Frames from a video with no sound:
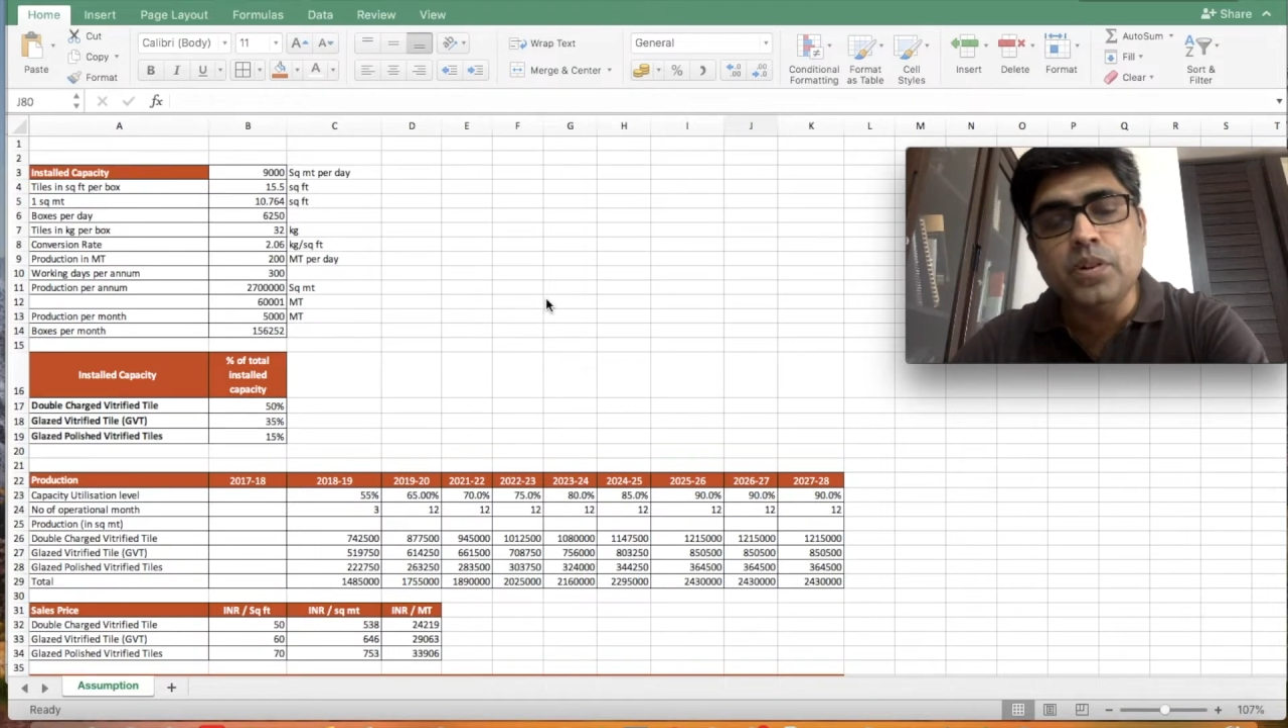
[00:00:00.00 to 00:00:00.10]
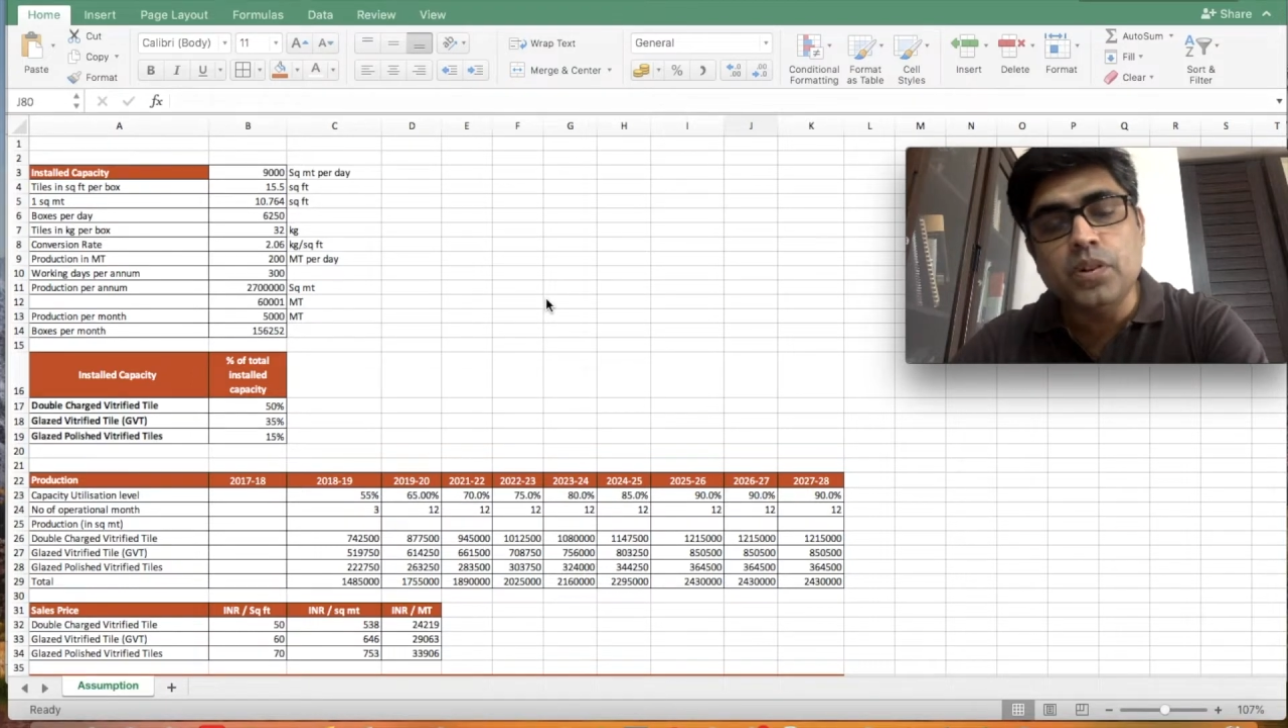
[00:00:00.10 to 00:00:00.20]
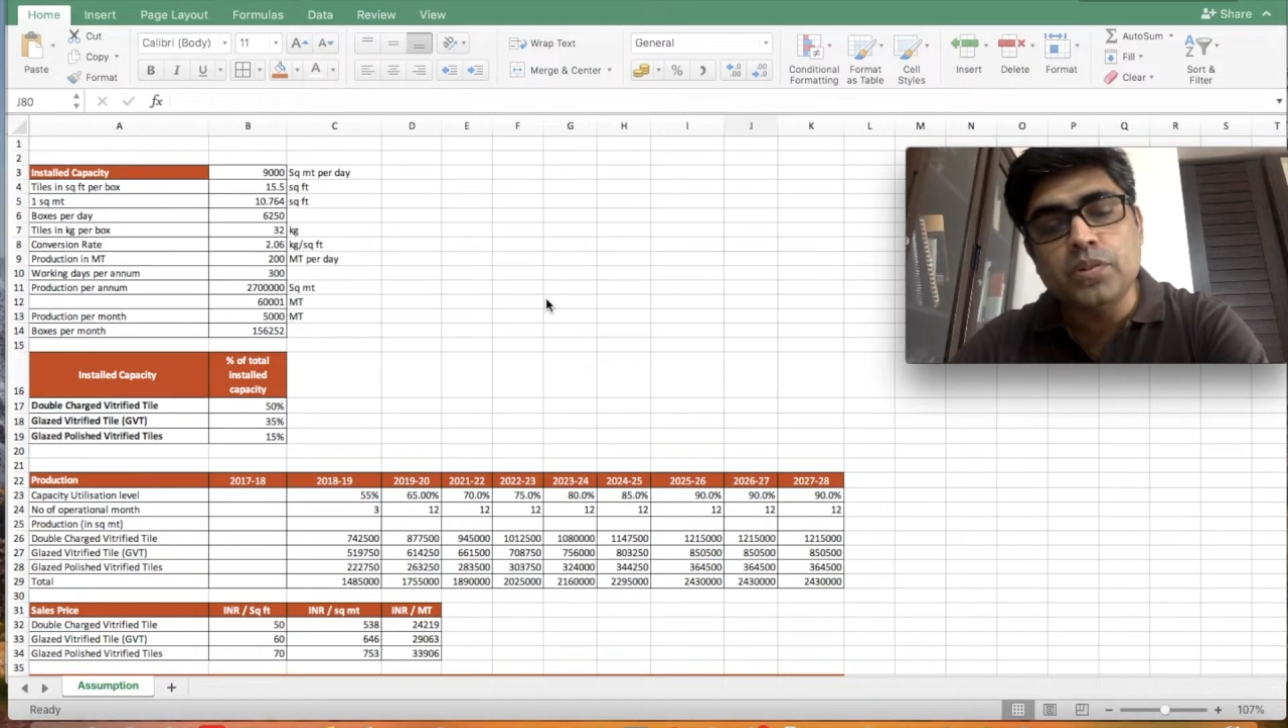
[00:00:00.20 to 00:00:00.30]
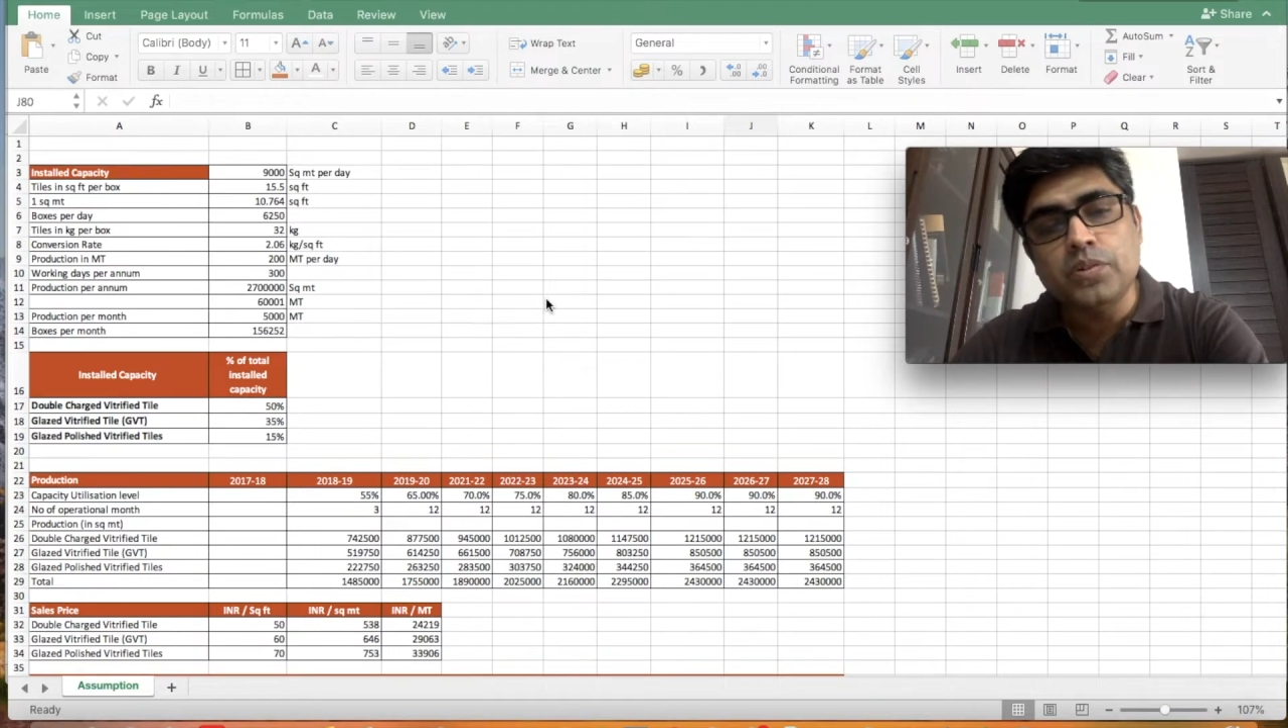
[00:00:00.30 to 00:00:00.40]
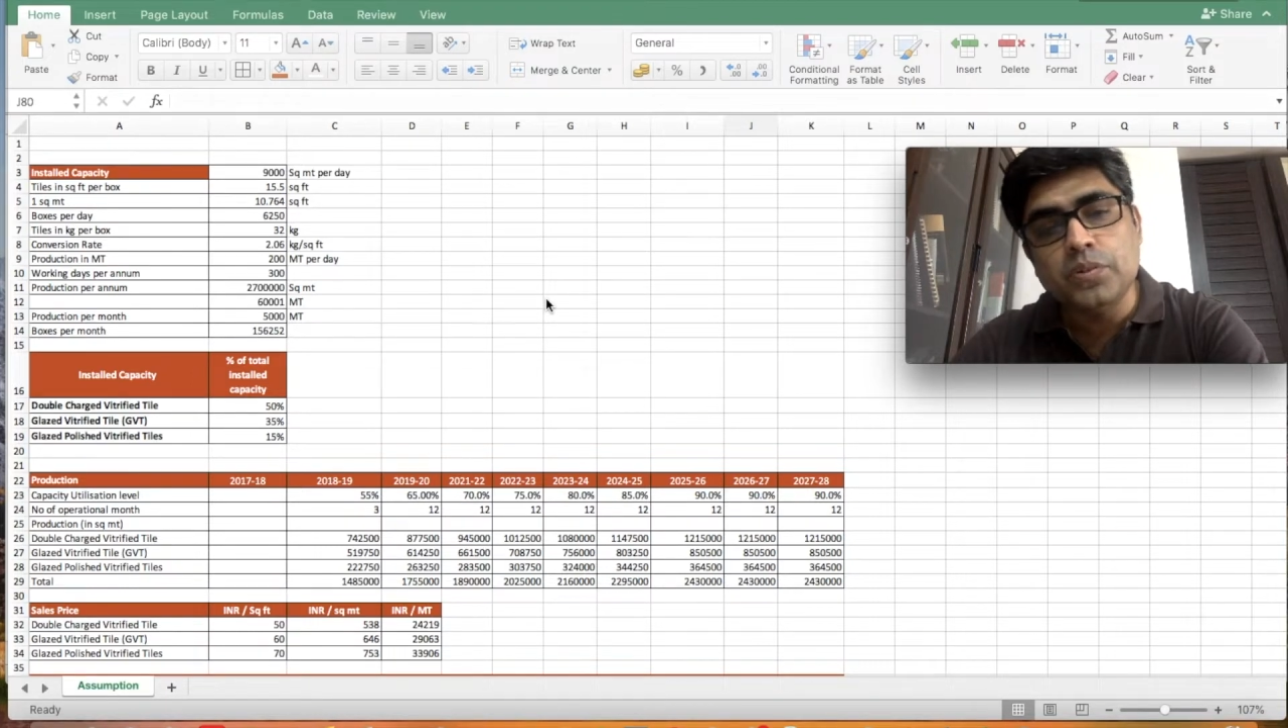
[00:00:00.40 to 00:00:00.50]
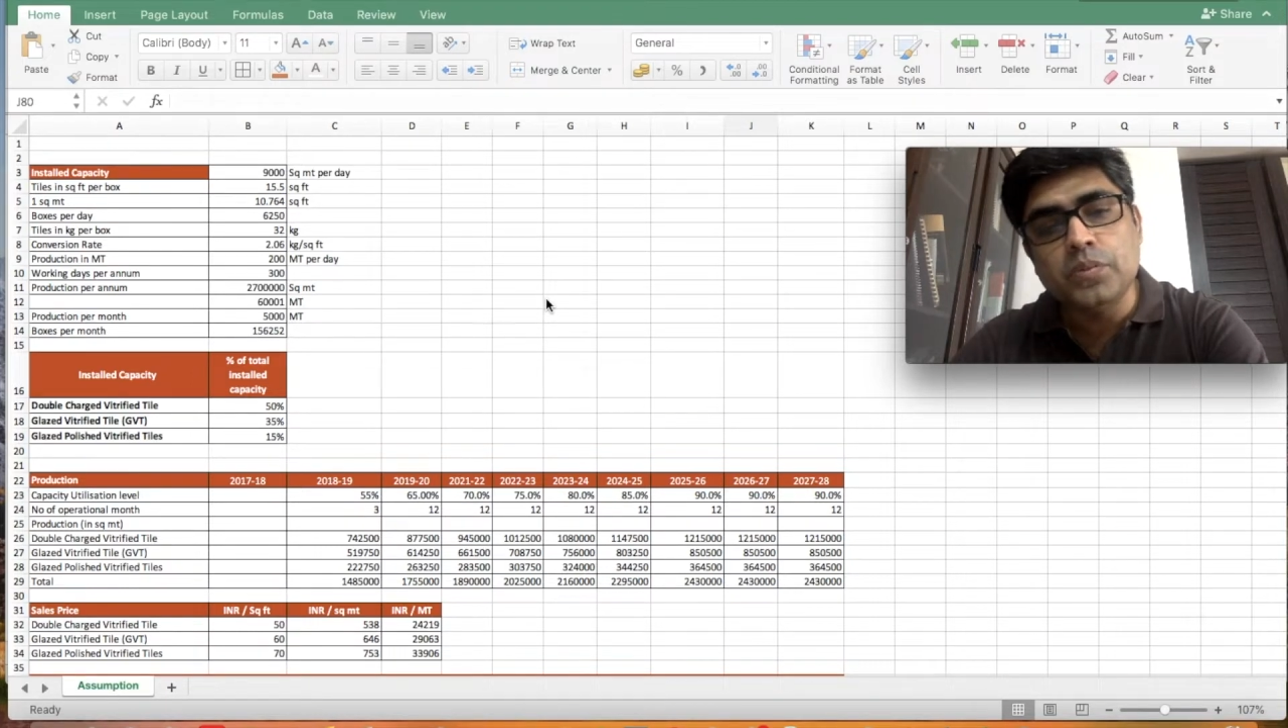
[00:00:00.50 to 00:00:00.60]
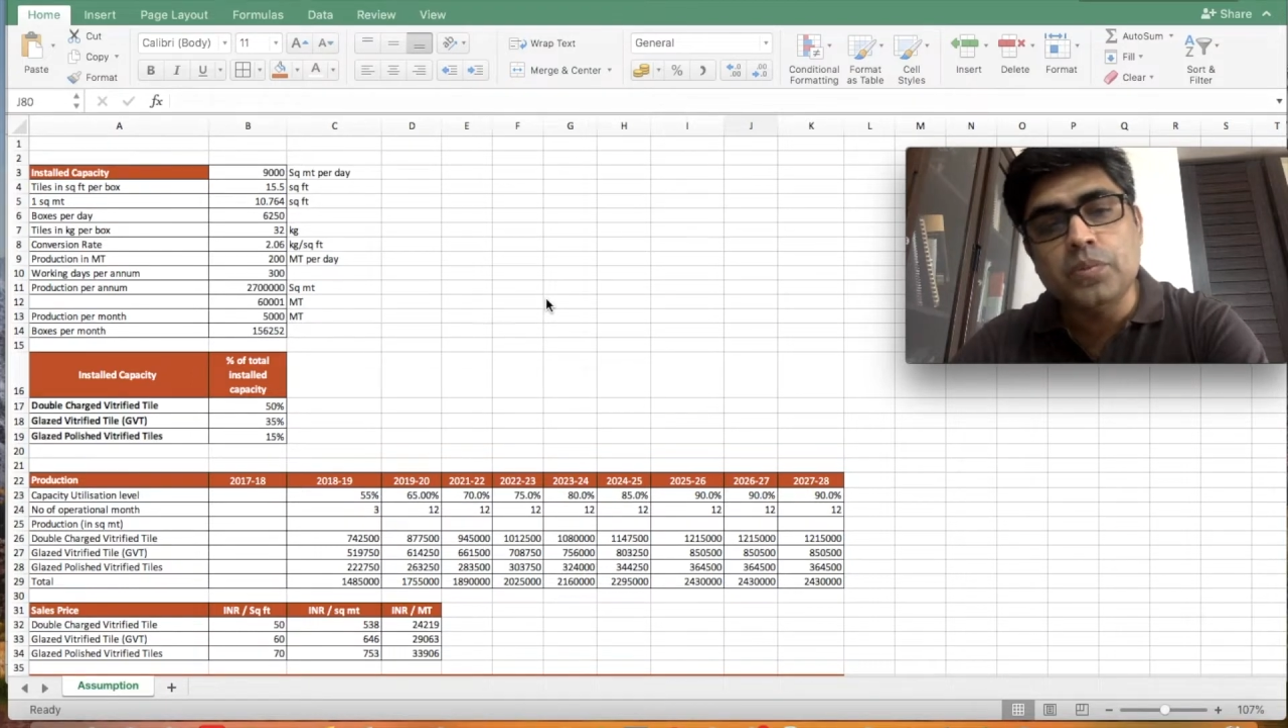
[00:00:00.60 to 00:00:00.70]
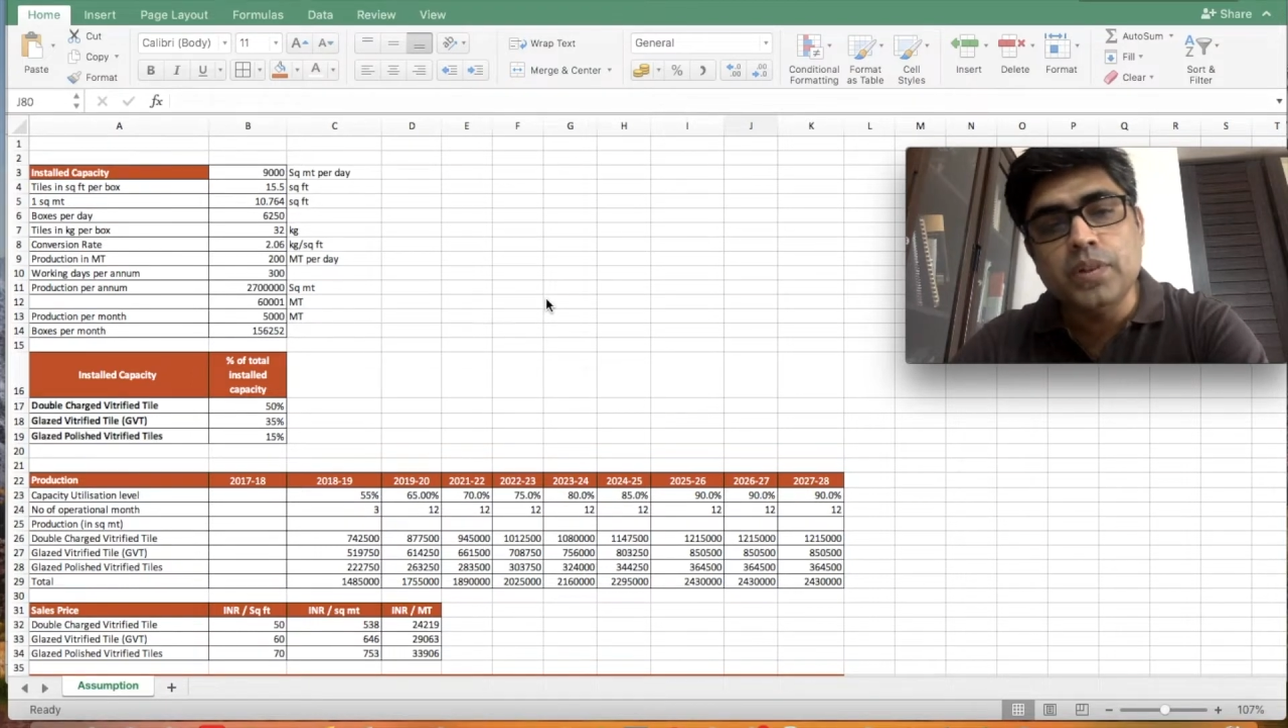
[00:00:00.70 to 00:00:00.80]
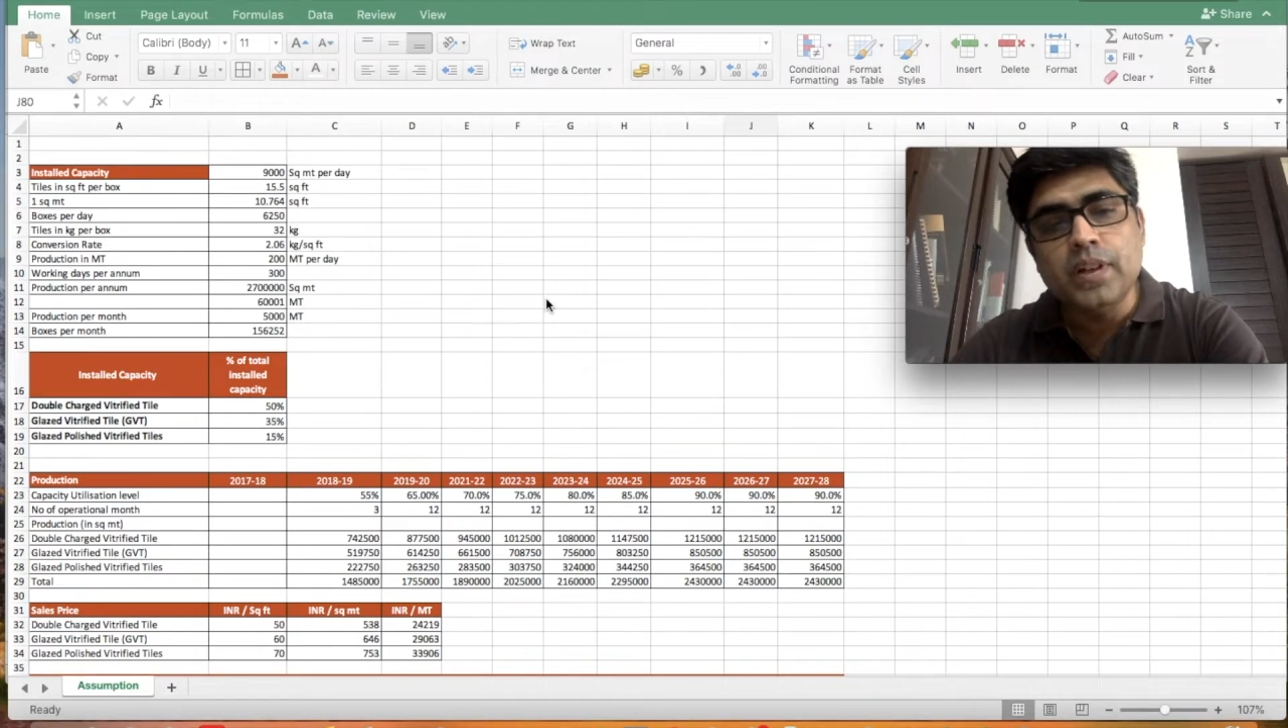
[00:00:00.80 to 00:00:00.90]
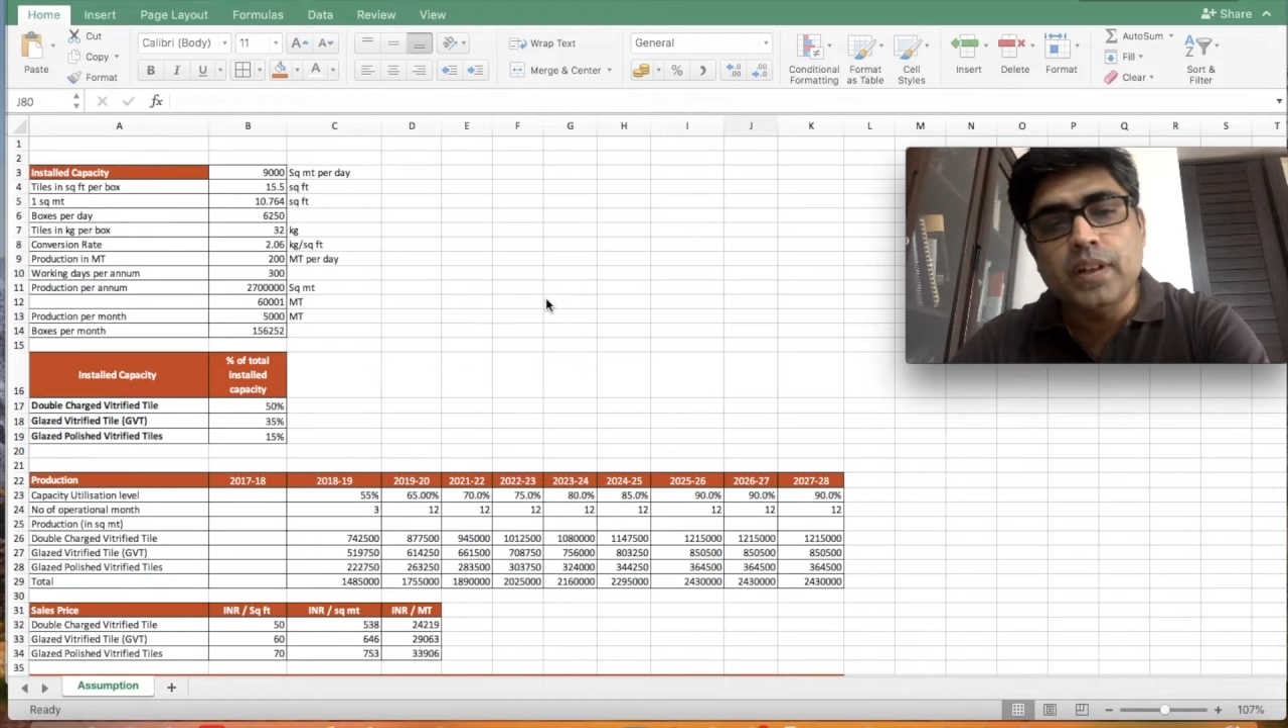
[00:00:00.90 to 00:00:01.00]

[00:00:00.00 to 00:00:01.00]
or through